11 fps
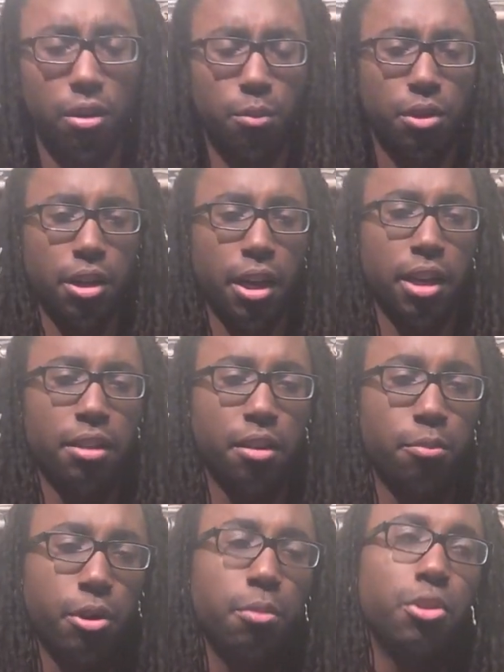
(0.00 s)
Was
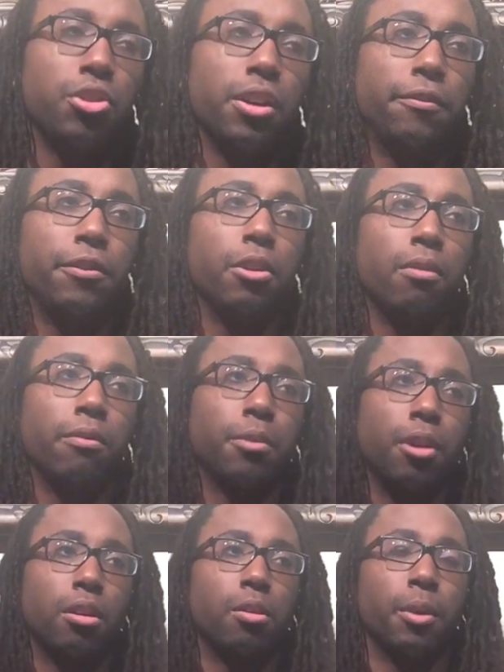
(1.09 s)
asking, pretty much trying to figure out from
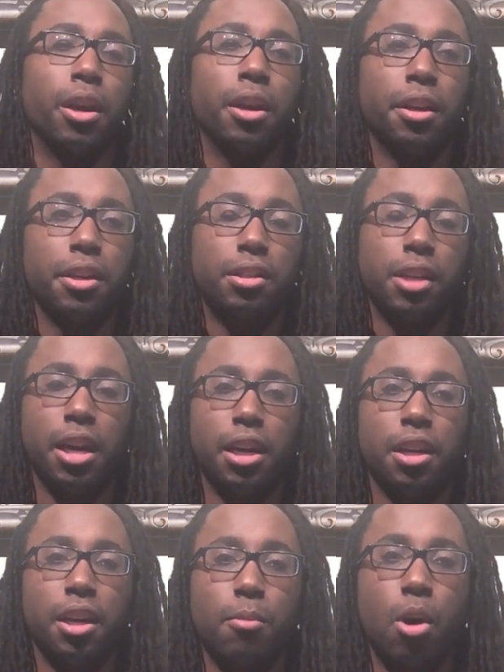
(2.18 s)
Karlie Redd, is
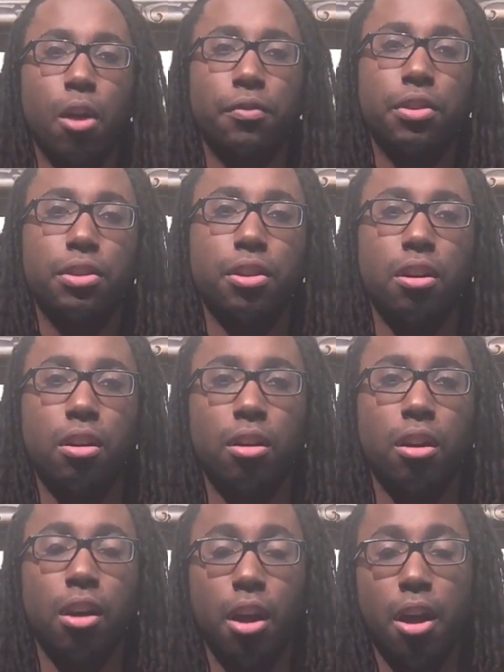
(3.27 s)
taking him off the
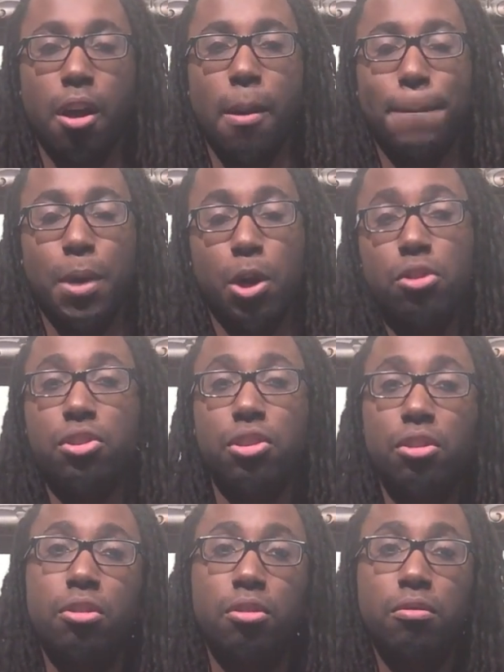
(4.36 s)
song
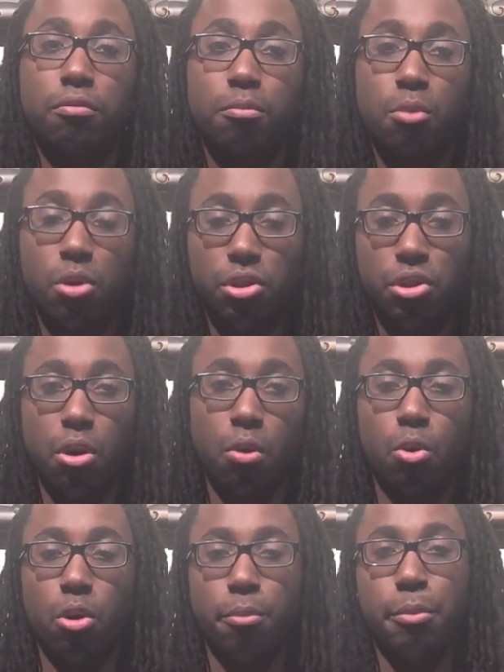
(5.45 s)
personal more so
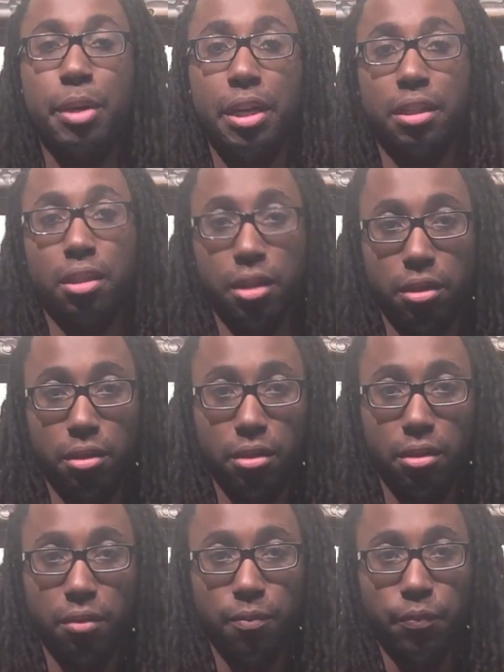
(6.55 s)
or
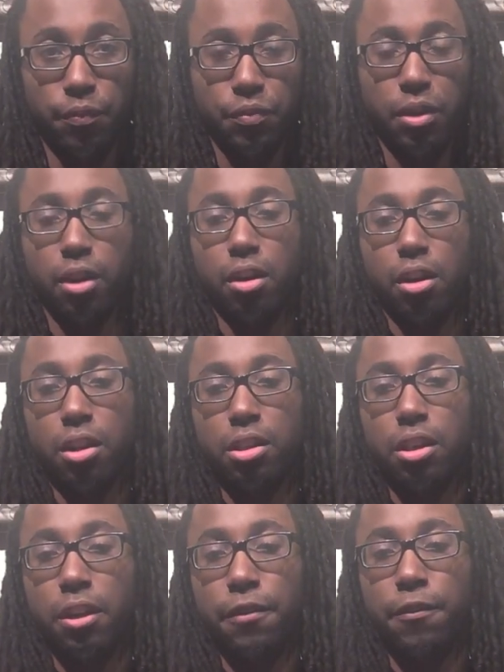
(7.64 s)
business?
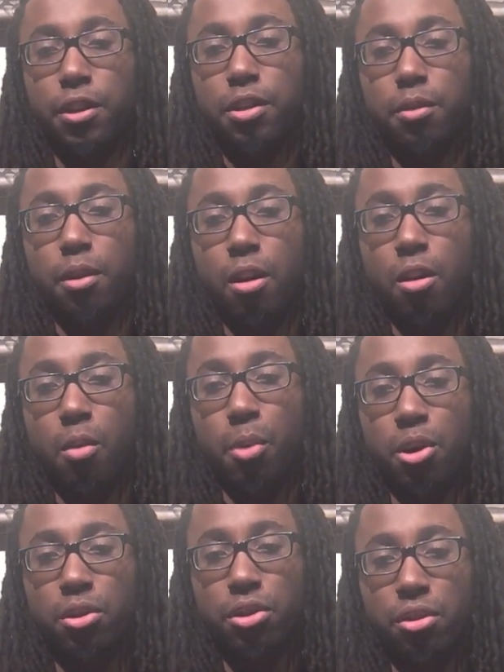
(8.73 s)
Because if it's all
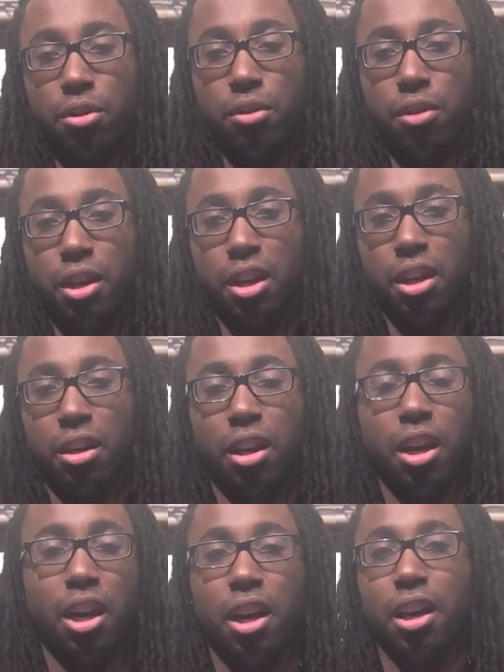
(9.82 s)
personal, then
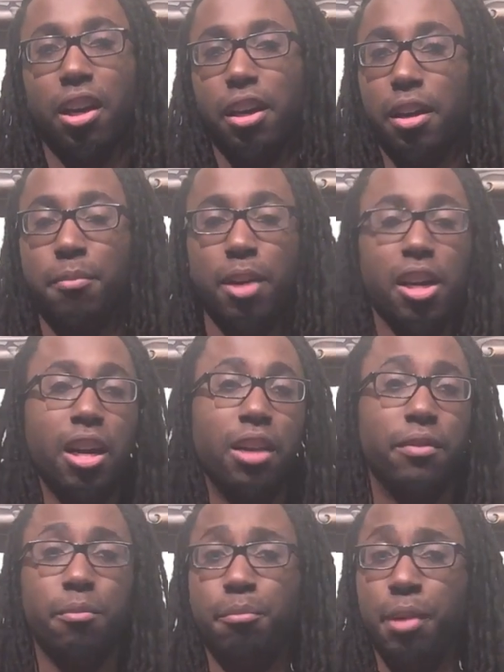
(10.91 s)
it may not
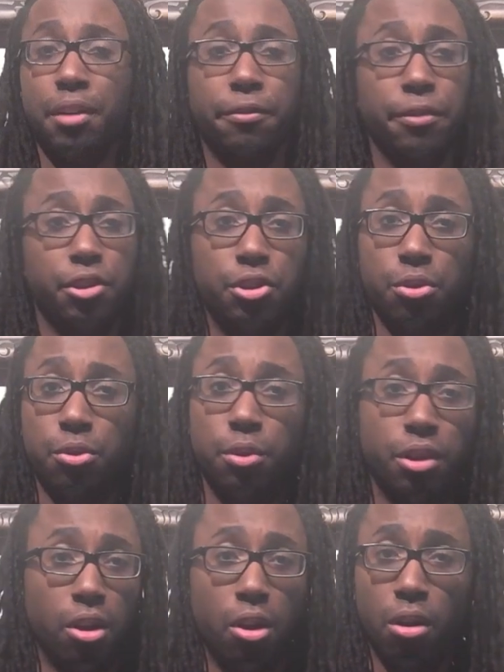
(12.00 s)
even benefit you
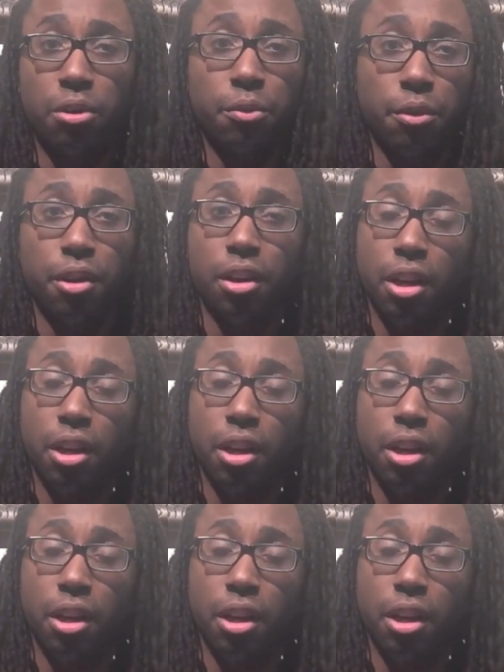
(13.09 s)
in the long run.